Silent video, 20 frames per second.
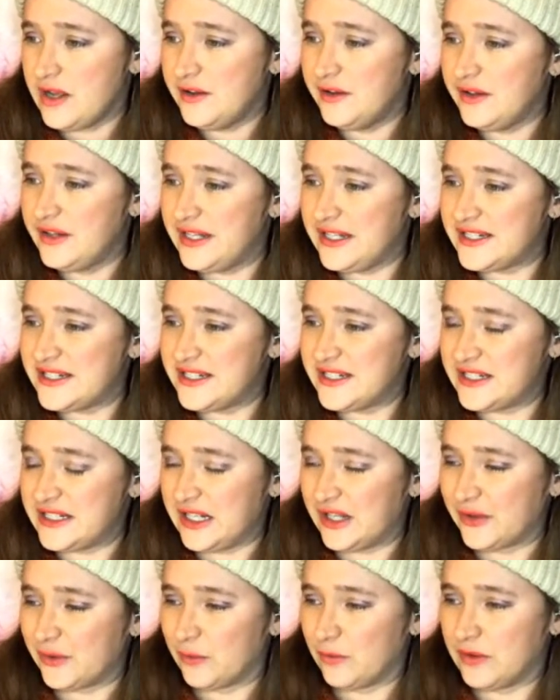and this is
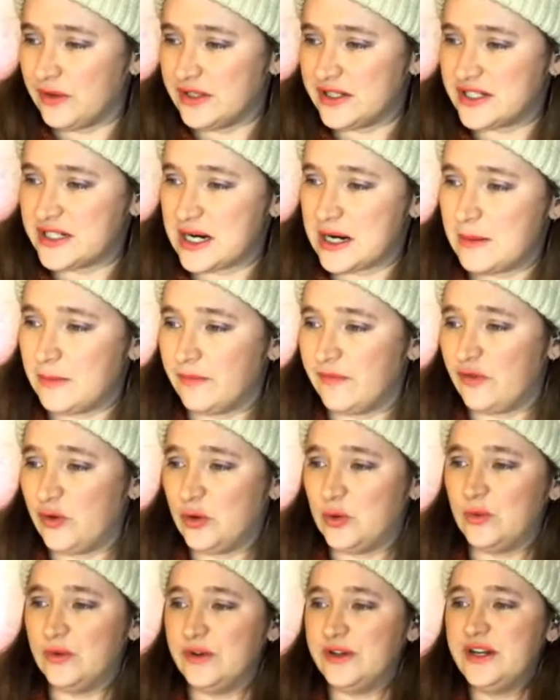the other one that's come
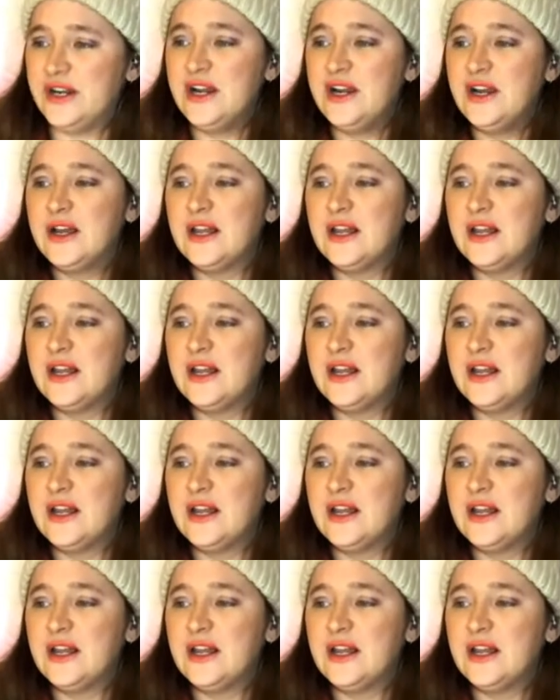forward.